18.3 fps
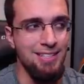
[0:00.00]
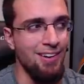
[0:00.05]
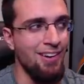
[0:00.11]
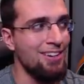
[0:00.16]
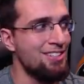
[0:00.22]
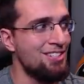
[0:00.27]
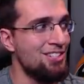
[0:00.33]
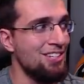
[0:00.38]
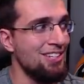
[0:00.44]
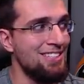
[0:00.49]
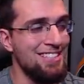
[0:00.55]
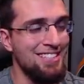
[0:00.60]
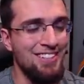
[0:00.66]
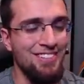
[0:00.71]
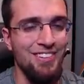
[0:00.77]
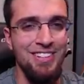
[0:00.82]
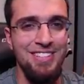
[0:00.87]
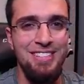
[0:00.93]
are
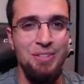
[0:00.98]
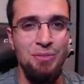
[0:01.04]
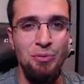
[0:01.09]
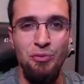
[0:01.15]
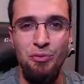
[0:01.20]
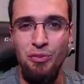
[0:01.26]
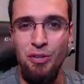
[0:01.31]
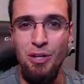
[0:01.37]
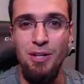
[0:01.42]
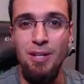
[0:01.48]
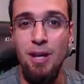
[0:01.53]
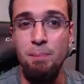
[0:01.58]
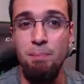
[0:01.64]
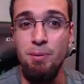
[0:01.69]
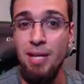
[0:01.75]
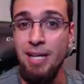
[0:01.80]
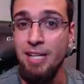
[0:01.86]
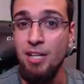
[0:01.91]
just going to fill
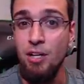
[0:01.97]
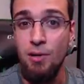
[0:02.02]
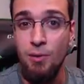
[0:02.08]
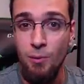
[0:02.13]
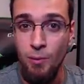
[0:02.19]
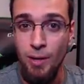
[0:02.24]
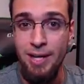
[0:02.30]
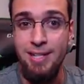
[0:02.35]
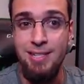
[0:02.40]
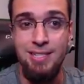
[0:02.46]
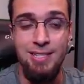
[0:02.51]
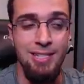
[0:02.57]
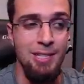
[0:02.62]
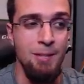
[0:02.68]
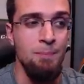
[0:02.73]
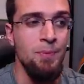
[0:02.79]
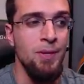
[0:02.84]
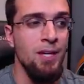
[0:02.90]
up like
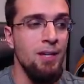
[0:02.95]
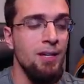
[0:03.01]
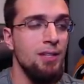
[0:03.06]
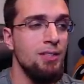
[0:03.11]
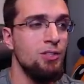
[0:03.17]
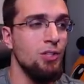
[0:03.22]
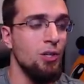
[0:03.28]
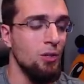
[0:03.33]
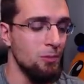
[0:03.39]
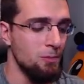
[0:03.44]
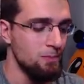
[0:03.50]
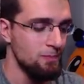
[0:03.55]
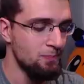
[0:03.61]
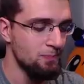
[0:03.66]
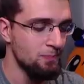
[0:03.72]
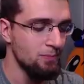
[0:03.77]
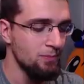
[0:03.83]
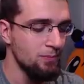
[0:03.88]
crazy. So
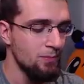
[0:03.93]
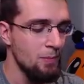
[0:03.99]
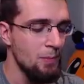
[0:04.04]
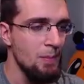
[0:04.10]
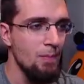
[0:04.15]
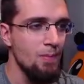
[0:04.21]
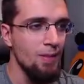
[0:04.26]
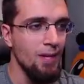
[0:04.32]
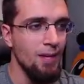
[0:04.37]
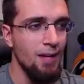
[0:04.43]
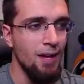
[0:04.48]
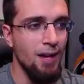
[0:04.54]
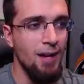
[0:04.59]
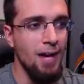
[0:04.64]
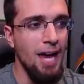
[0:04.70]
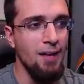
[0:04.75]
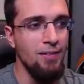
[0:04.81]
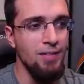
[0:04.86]

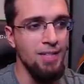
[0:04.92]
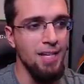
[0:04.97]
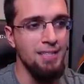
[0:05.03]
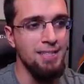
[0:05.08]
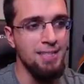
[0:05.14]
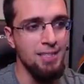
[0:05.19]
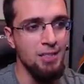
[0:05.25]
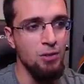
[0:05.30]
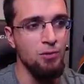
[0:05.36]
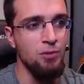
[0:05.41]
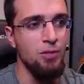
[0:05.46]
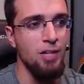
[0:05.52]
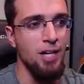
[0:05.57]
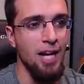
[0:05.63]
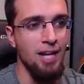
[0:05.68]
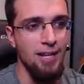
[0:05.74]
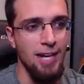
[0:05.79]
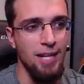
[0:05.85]
uh, having that silver
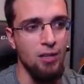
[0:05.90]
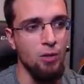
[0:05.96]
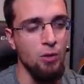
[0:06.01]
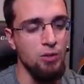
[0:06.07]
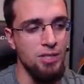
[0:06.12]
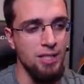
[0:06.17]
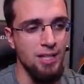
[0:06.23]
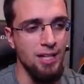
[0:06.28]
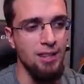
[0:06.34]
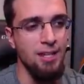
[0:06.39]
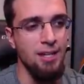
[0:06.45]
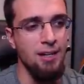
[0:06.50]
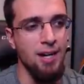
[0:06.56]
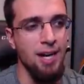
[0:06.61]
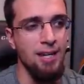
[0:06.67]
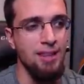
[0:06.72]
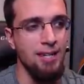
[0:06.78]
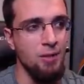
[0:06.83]
and that gold ticket
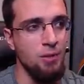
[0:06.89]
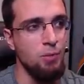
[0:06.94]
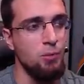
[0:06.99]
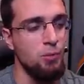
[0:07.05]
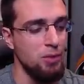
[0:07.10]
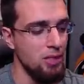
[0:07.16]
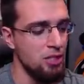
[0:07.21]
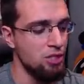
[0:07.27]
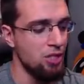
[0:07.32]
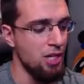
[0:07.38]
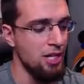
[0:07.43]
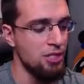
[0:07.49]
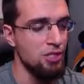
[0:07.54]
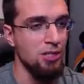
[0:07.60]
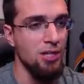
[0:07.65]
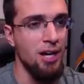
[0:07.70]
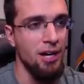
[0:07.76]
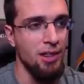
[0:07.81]
there, I think would really change
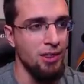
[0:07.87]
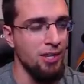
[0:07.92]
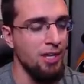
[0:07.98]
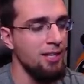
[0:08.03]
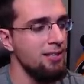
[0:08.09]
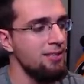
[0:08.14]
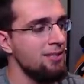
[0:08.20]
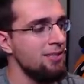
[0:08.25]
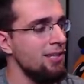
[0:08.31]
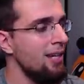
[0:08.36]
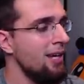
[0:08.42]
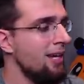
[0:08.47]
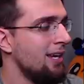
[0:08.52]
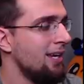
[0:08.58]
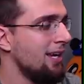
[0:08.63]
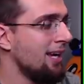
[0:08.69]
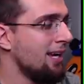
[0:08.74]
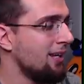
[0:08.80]
a lot of things.
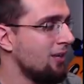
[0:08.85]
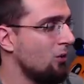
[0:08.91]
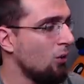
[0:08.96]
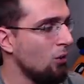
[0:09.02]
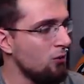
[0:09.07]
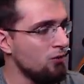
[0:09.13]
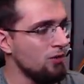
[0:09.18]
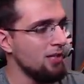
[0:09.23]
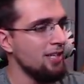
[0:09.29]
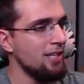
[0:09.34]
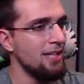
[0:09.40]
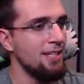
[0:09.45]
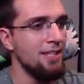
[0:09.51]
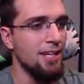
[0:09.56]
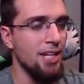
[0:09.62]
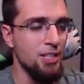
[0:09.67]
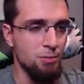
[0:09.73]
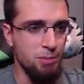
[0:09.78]
And hopefully it
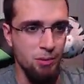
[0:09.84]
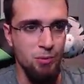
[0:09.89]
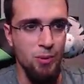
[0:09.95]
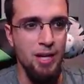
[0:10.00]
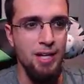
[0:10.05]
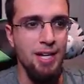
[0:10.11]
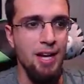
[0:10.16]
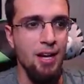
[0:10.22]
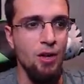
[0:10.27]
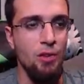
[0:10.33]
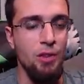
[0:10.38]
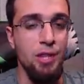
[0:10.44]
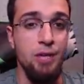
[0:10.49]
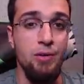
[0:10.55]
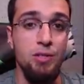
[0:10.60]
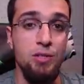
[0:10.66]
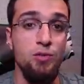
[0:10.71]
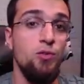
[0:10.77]
does. But right now
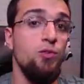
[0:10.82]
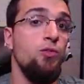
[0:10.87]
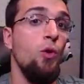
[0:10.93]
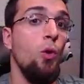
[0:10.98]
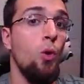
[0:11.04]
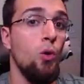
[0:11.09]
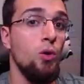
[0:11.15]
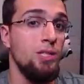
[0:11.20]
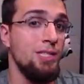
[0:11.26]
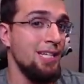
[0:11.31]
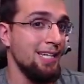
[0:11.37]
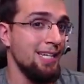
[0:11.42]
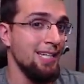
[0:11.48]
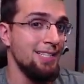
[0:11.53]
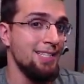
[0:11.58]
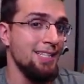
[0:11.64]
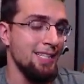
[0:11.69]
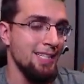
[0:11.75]
there is four
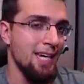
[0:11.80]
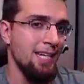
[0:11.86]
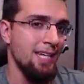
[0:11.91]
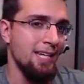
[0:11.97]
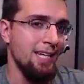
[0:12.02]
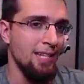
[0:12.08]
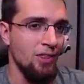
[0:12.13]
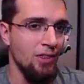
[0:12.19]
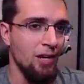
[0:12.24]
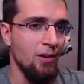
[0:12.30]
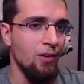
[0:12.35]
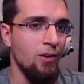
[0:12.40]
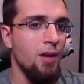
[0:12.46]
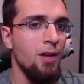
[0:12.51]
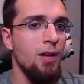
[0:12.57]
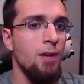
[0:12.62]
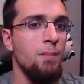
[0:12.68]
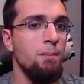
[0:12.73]
tickets to get in there.
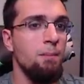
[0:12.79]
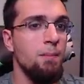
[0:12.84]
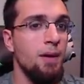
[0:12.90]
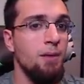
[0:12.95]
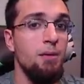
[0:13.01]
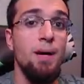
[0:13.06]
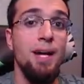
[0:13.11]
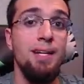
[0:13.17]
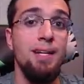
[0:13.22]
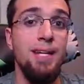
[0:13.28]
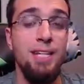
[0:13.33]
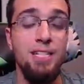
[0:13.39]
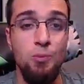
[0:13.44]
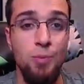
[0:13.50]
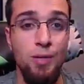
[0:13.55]
Maybe by next